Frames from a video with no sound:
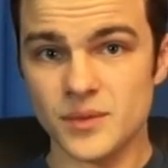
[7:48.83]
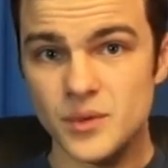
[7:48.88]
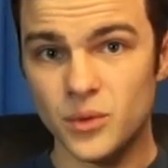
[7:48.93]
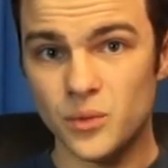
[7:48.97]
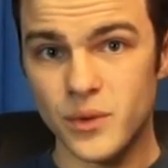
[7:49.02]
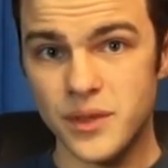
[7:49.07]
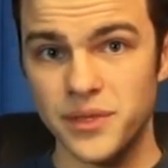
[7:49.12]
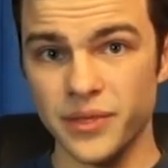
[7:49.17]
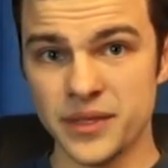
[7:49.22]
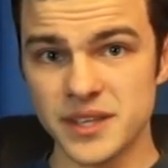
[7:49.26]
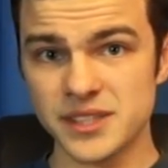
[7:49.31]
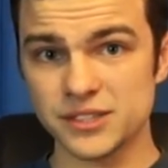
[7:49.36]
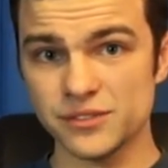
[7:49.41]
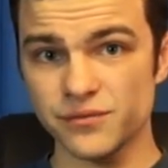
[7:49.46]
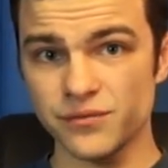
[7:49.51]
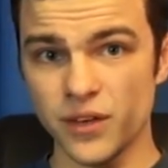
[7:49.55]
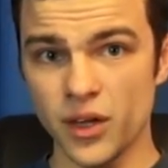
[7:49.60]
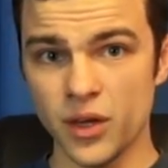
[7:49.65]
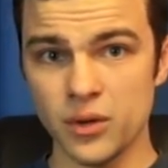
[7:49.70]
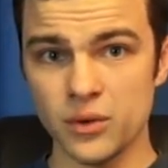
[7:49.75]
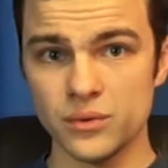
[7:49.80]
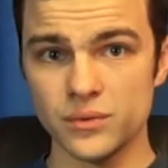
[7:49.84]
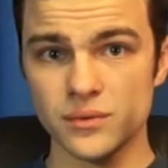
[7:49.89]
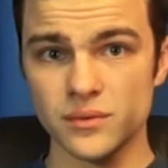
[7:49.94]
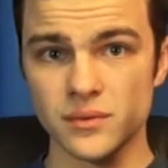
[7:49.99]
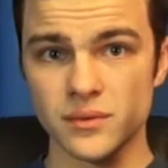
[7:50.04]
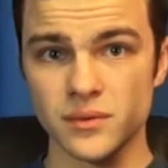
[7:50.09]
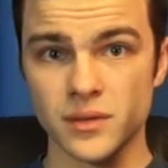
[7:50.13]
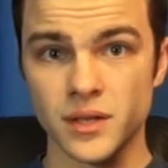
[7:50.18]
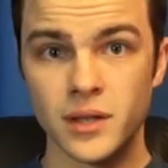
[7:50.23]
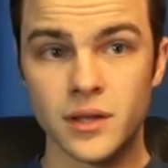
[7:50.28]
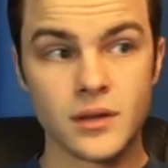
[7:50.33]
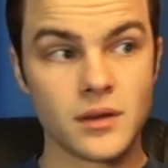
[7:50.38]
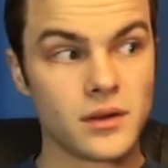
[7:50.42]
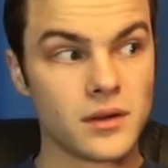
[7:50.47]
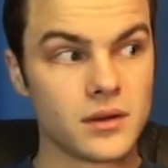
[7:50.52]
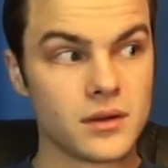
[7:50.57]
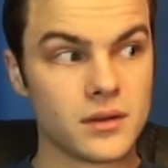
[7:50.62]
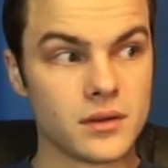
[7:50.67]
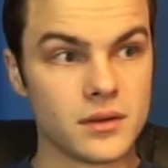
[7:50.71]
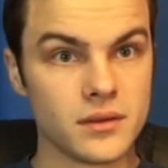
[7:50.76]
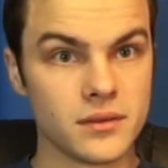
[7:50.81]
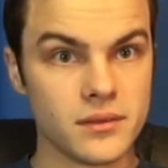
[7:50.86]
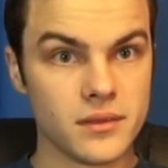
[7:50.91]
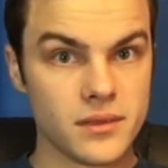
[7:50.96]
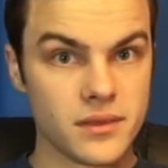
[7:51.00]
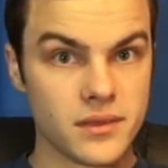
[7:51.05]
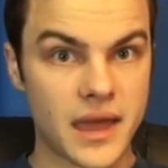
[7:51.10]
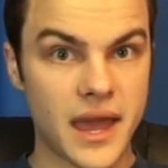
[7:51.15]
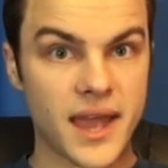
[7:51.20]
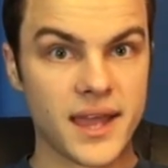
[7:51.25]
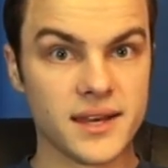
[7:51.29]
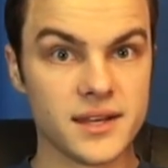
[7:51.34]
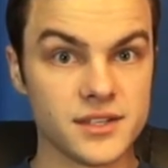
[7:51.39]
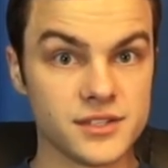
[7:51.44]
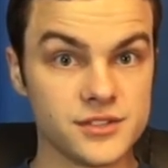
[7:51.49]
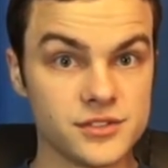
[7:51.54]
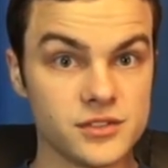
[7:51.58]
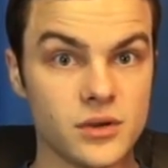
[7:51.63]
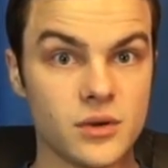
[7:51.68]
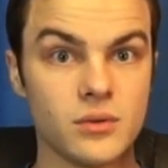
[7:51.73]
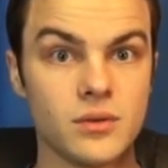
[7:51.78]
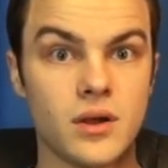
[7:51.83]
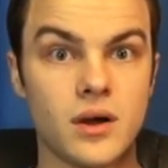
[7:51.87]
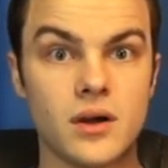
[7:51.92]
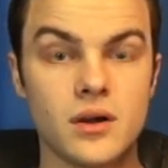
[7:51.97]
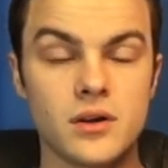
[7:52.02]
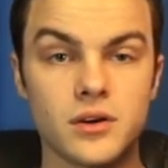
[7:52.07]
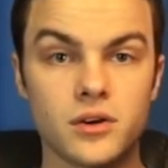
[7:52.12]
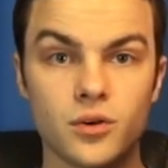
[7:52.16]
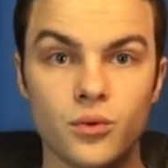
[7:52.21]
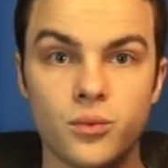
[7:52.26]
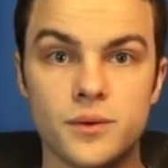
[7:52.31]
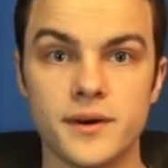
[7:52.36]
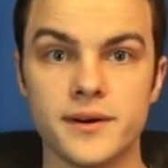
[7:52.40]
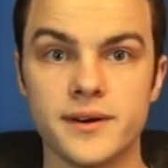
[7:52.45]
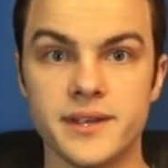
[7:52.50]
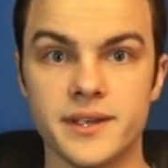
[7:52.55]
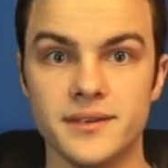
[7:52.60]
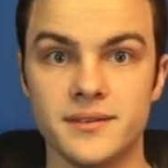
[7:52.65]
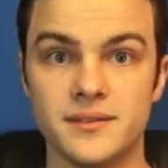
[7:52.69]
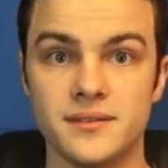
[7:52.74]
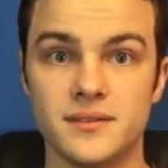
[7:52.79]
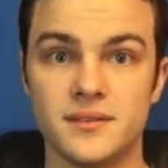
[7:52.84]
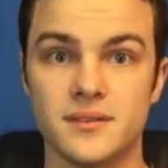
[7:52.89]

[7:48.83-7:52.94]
With this phone, that is no longer a worry.